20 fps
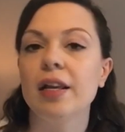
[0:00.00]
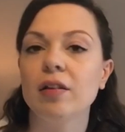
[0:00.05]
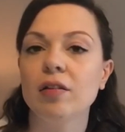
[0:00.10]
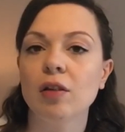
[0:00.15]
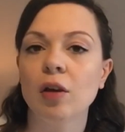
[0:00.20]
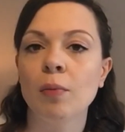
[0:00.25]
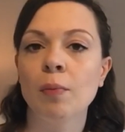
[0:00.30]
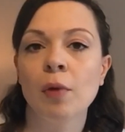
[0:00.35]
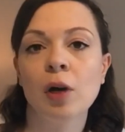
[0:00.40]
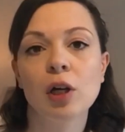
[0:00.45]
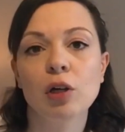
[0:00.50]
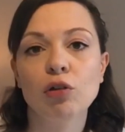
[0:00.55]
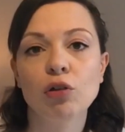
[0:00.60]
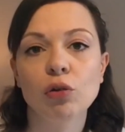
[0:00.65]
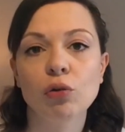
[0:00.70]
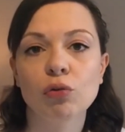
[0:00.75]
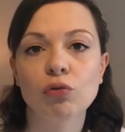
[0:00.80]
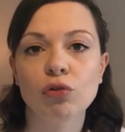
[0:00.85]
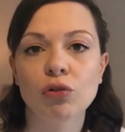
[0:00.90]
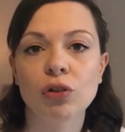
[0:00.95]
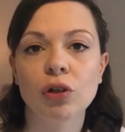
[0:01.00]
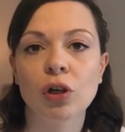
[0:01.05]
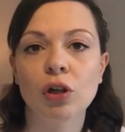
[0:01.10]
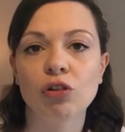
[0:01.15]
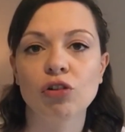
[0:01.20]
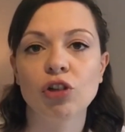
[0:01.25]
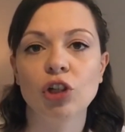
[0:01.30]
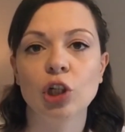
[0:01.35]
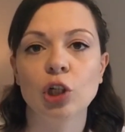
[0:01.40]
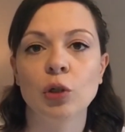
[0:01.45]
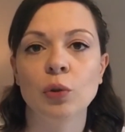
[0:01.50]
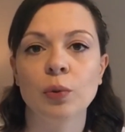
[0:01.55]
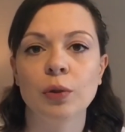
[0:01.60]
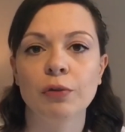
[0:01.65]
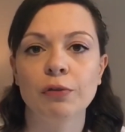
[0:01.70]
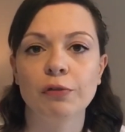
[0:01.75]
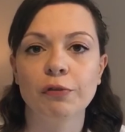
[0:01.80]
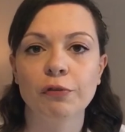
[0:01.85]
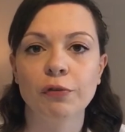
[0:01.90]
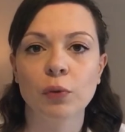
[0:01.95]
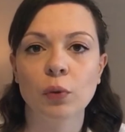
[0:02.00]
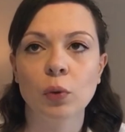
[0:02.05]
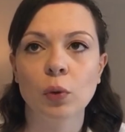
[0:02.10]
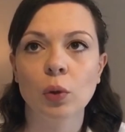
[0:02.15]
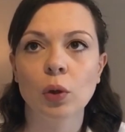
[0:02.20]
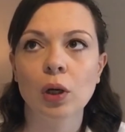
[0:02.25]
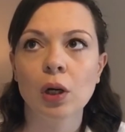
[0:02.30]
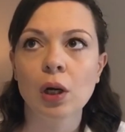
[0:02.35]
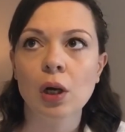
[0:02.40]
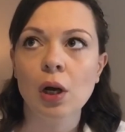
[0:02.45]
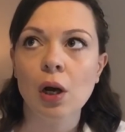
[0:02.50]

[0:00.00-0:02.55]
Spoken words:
So my children are 2 and 4.